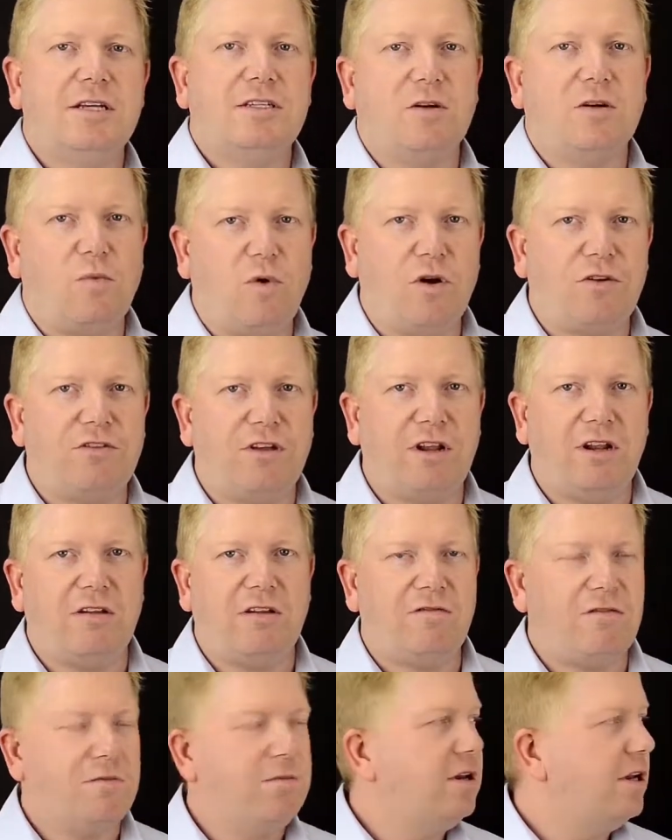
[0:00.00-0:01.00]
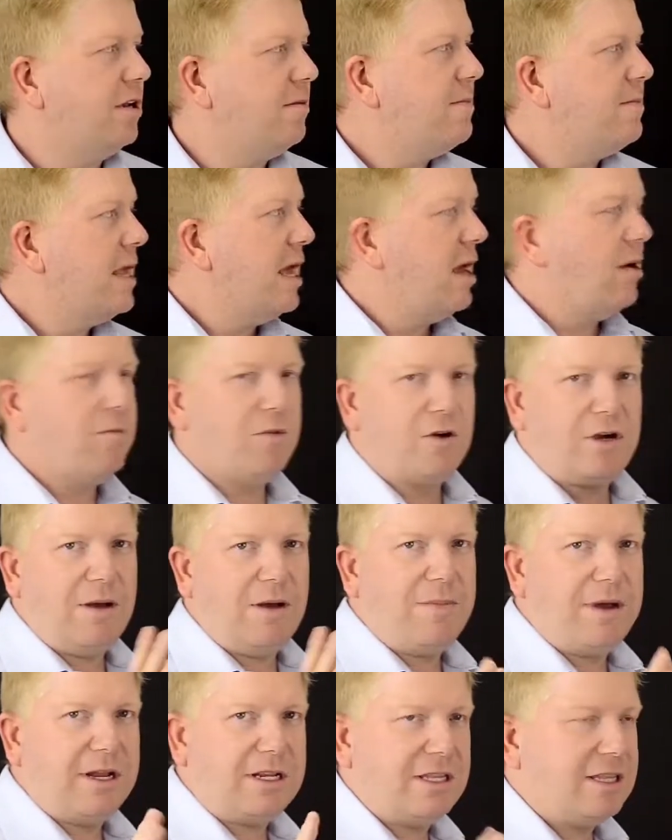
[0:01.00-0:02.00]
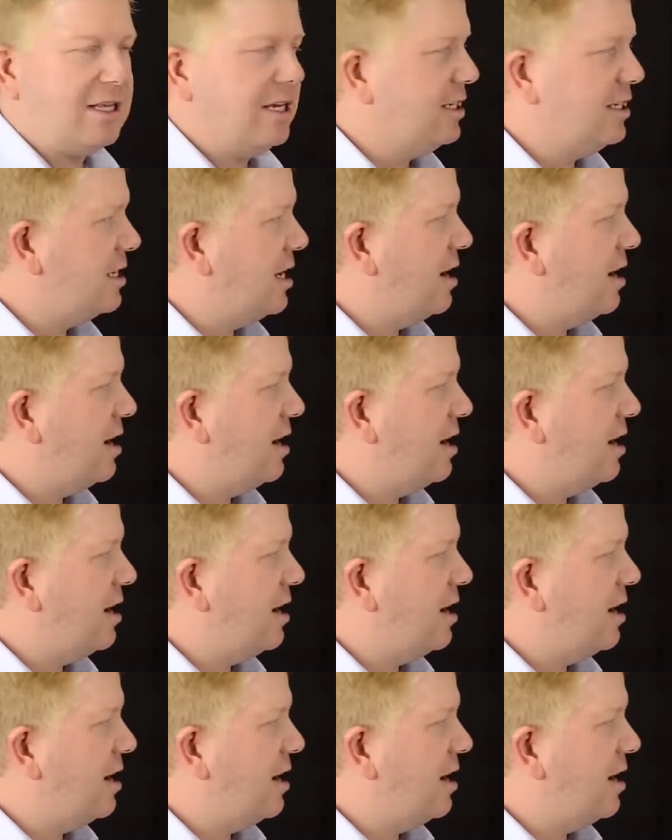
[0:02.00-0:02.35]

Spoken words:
So what's in it for me? And we'll come back to these